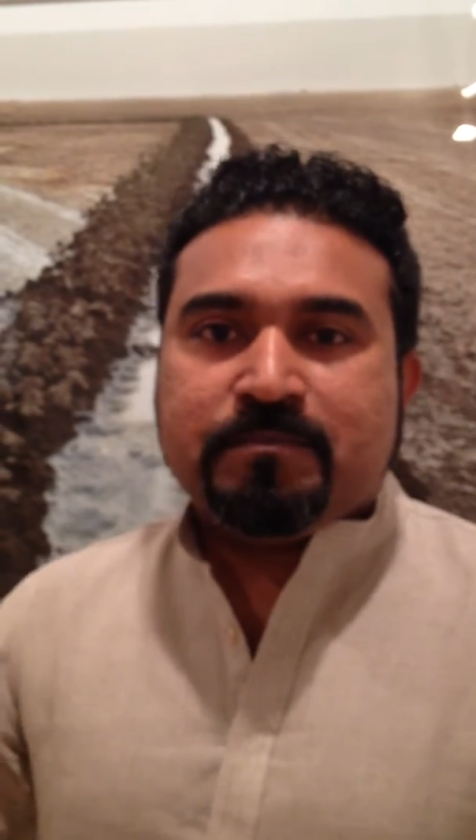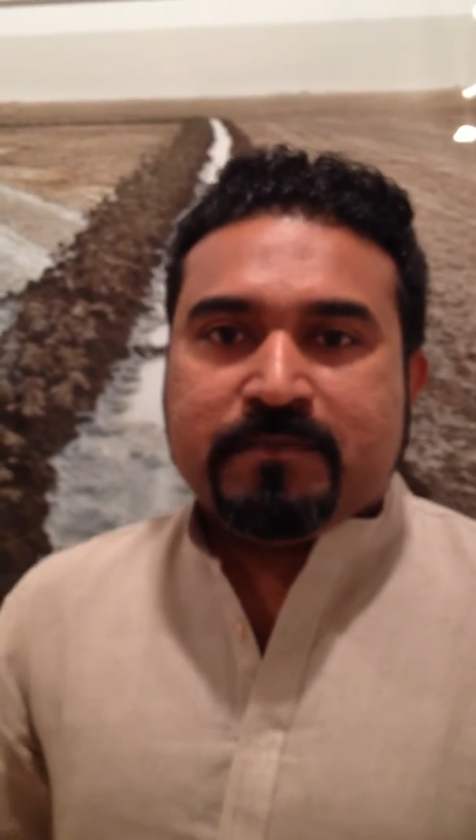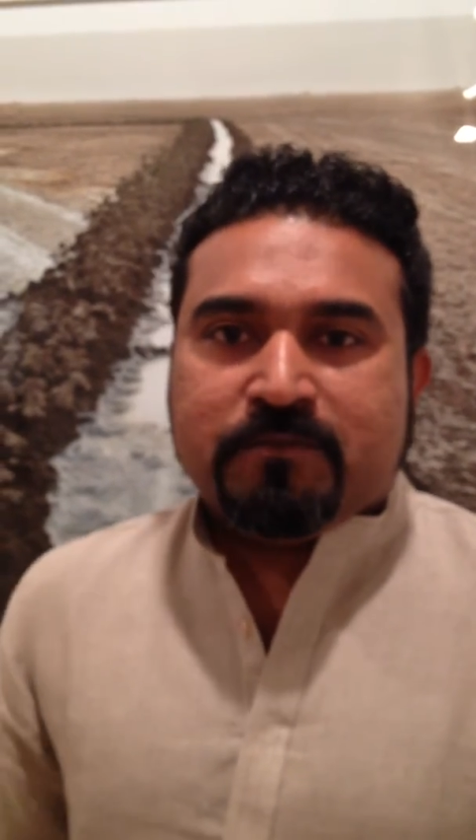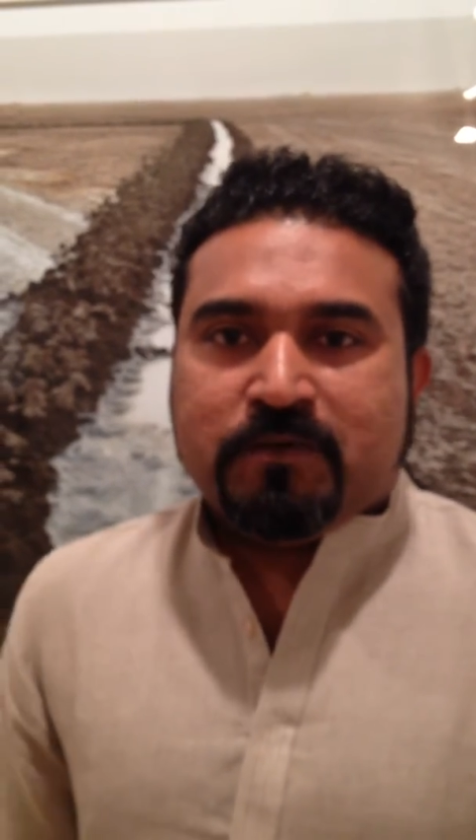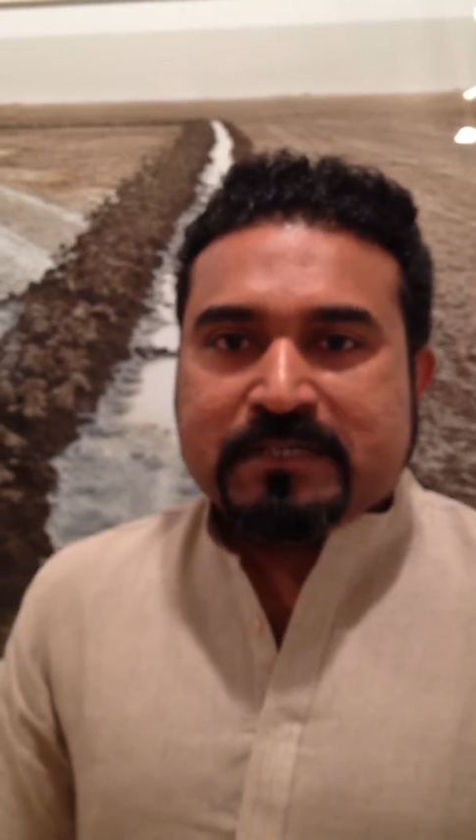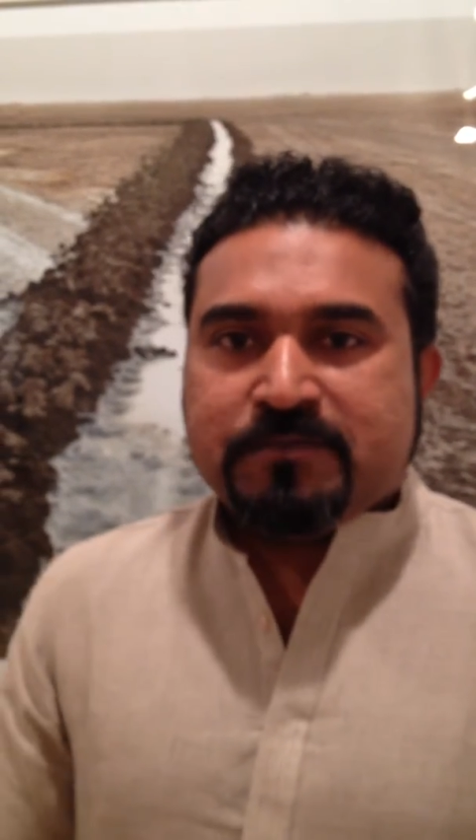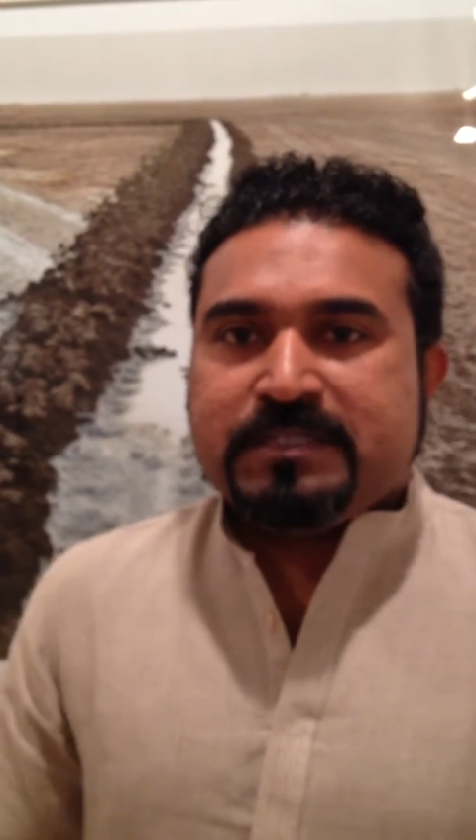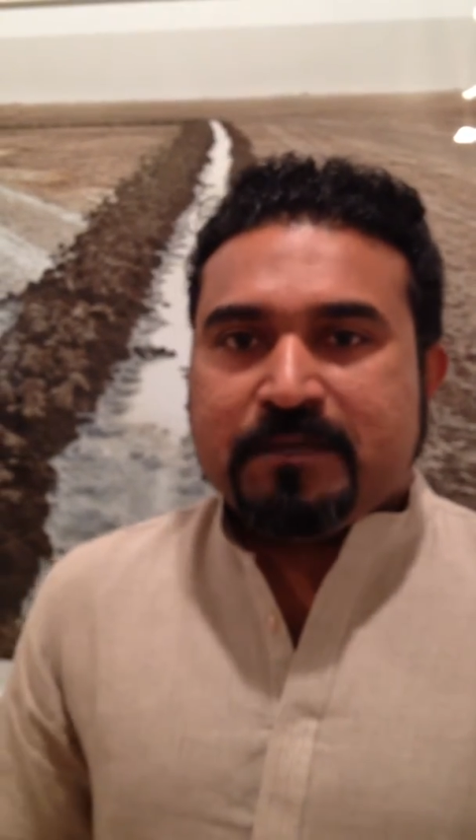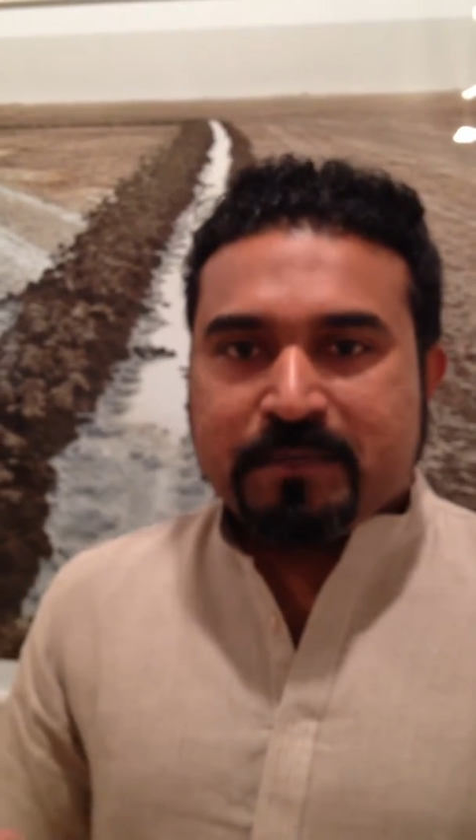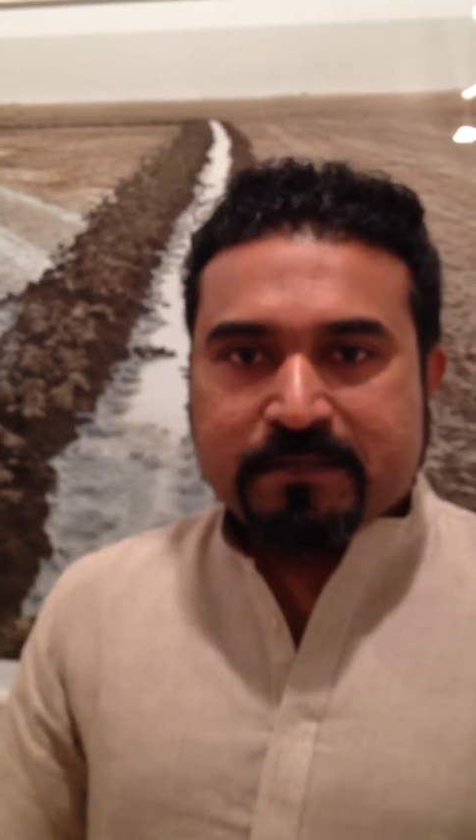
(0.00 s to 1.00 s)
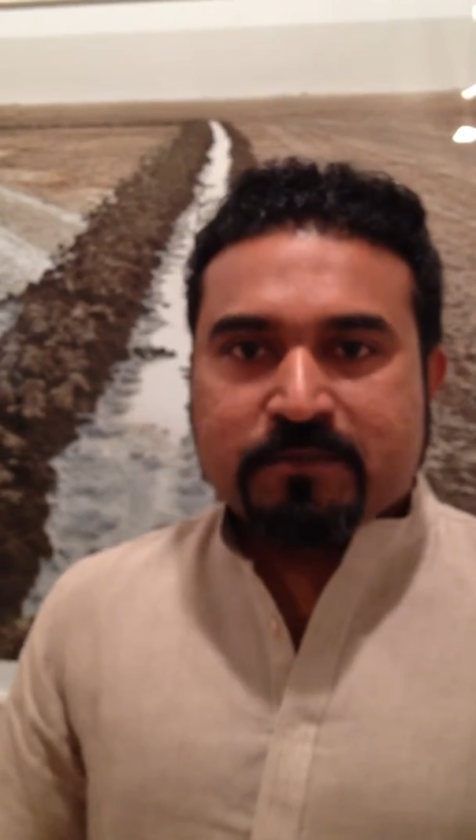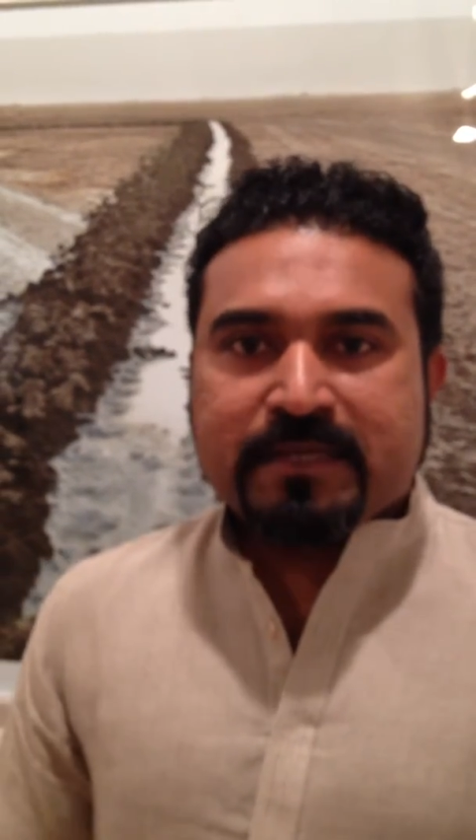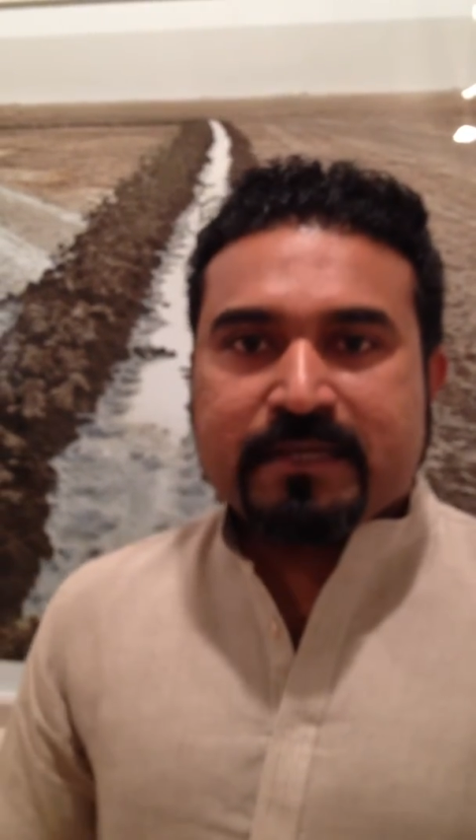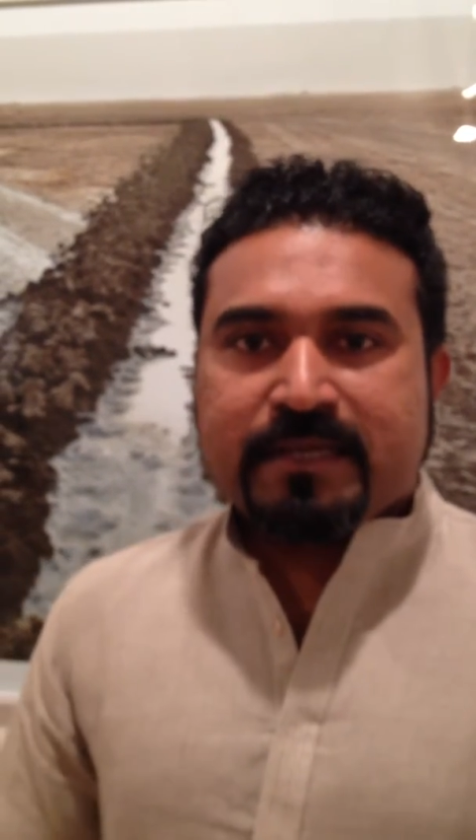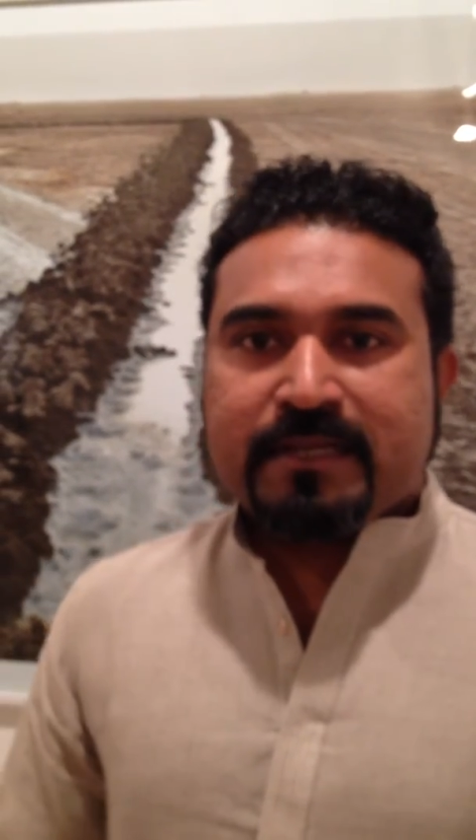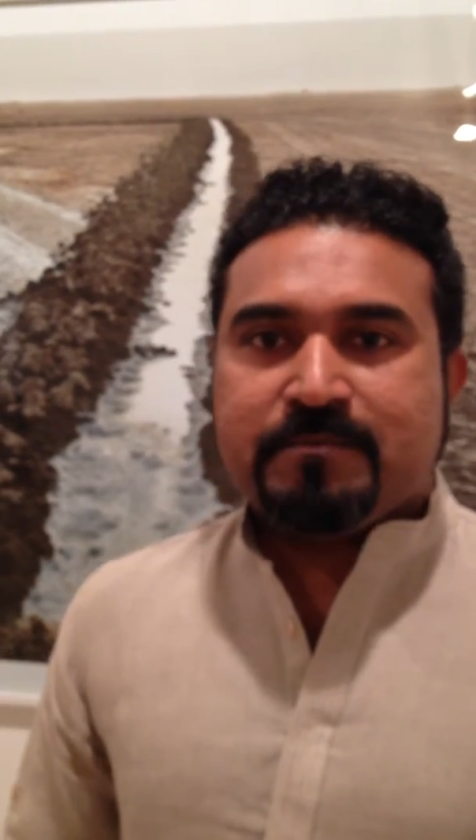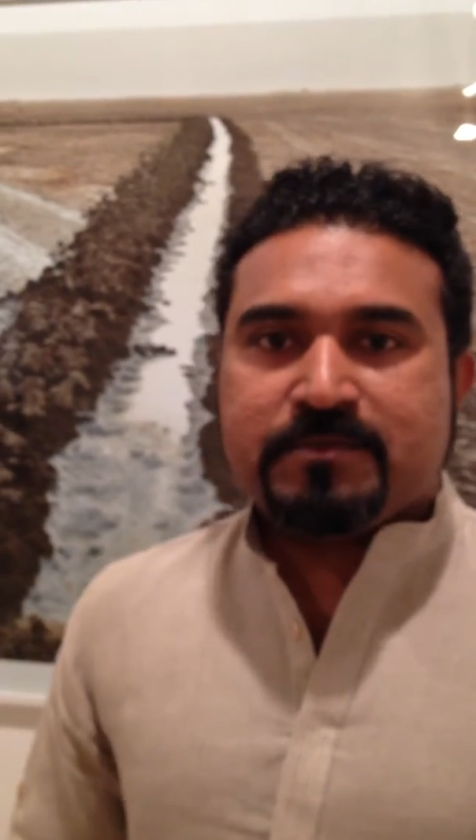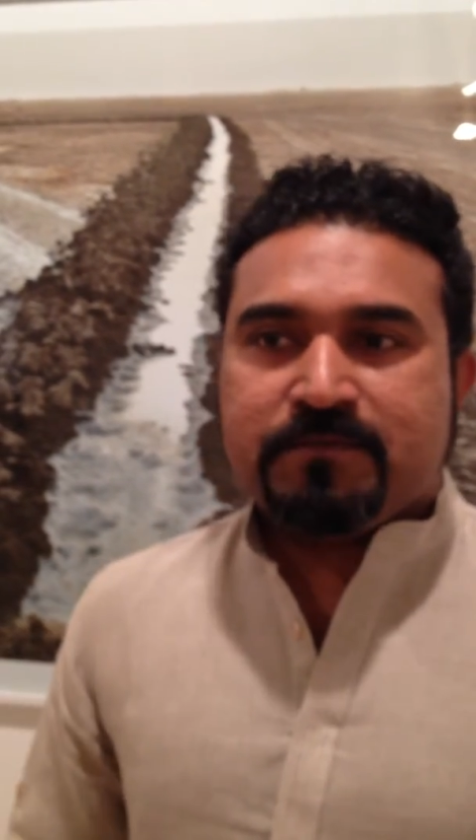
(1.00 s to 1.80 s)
the works which I've been doing in terms